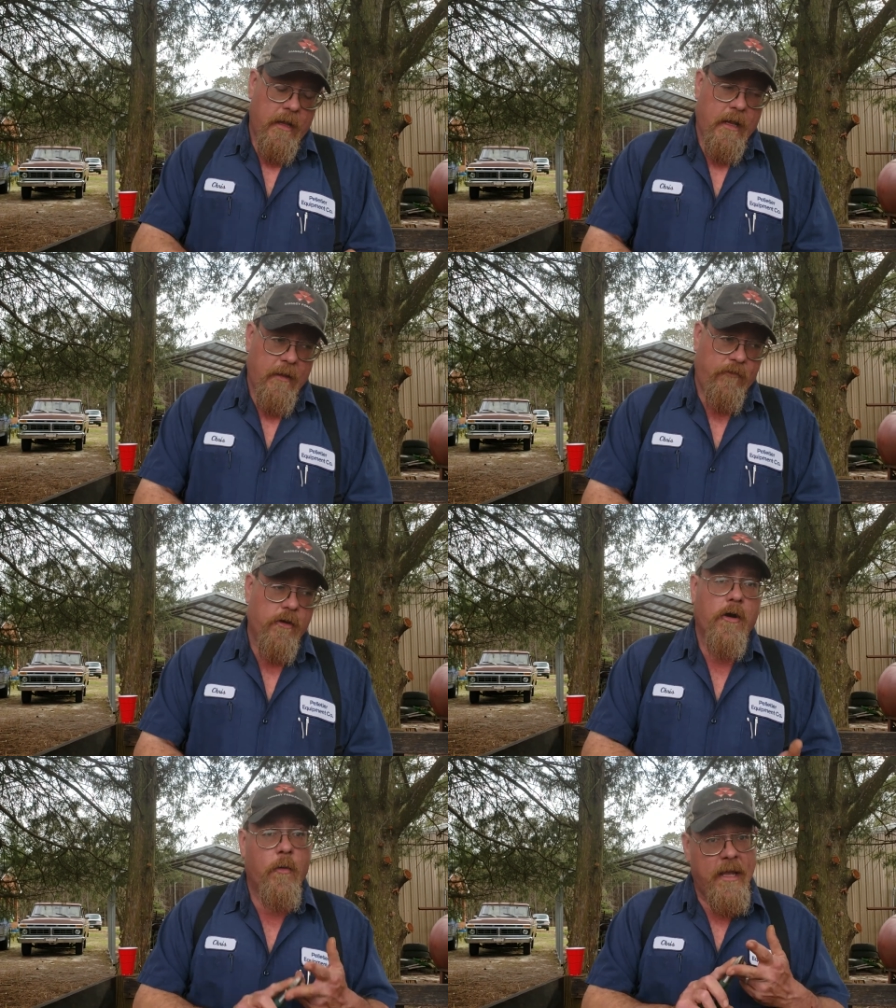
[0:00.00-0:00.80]
If
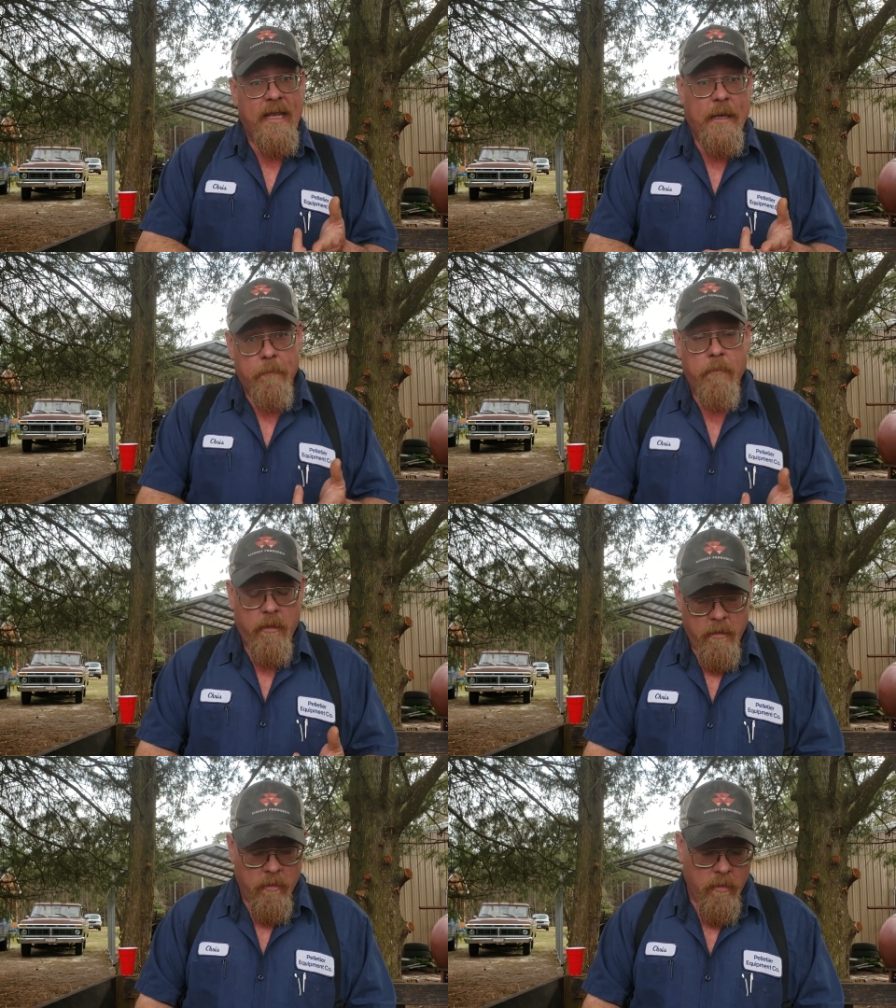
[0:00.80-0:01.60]
you're going to eat him
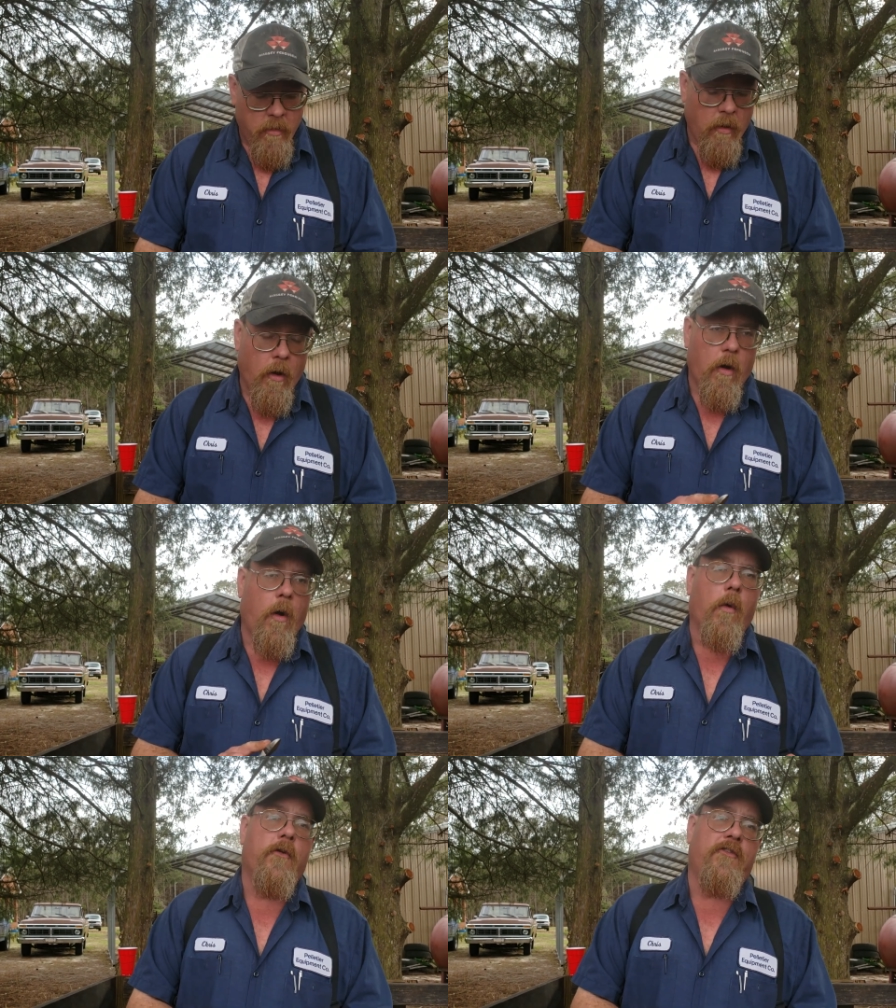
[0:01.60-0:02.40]

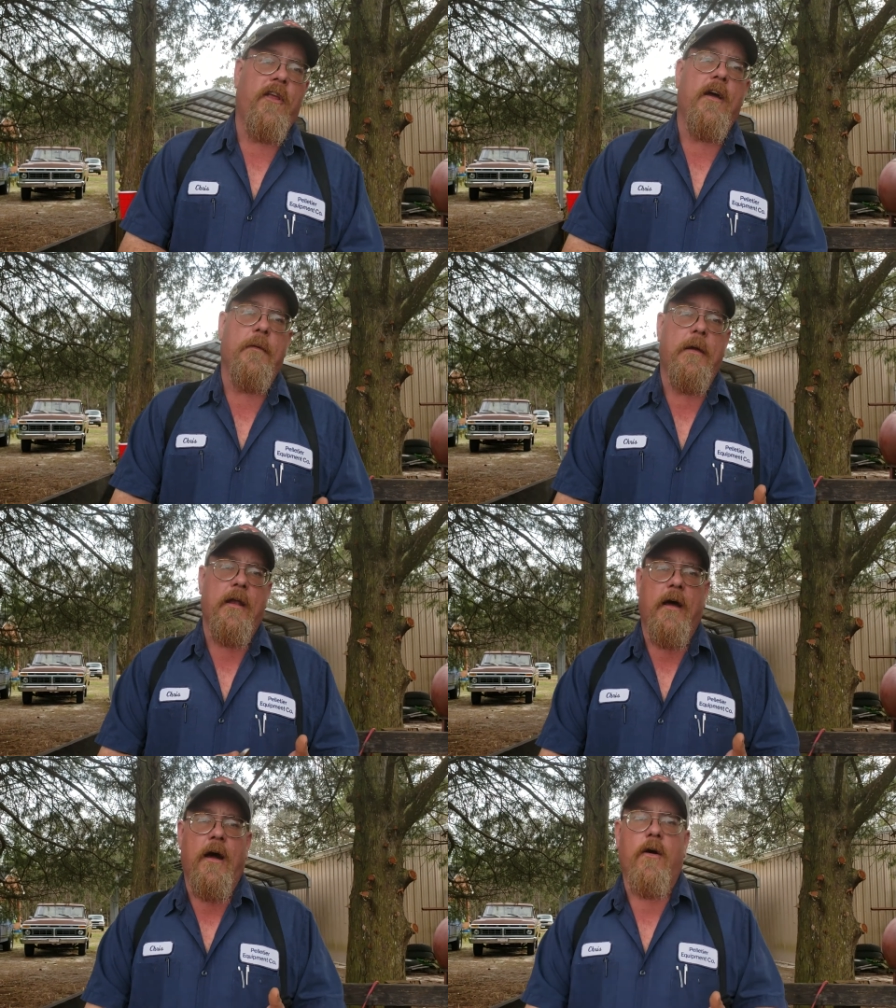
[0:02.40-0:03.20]
or sell him
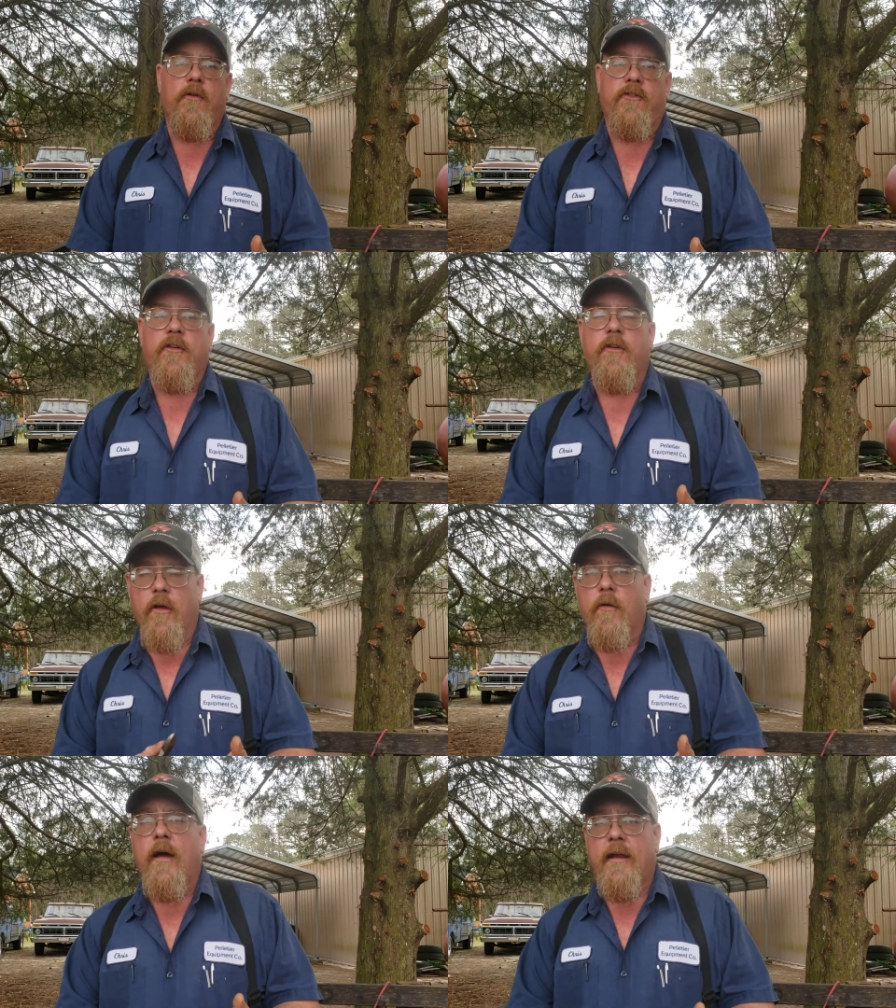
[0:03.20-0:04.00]
at an auction,
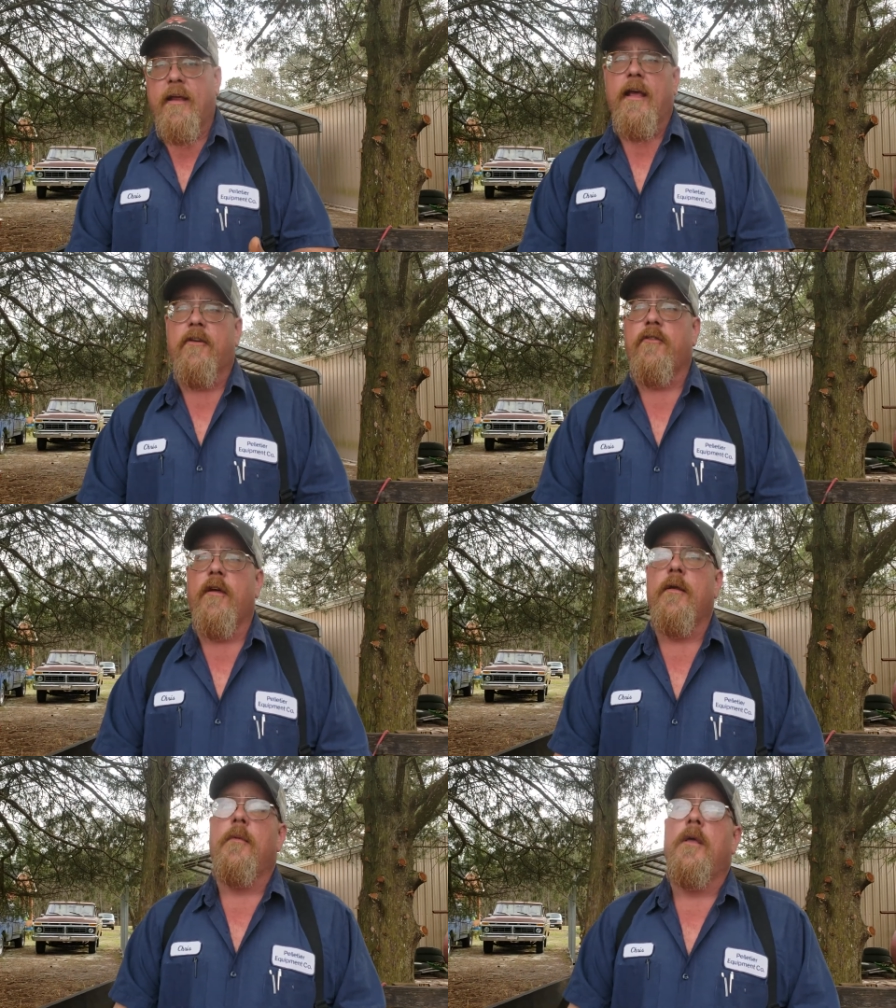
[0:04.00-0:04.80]
you're going to have to castrate.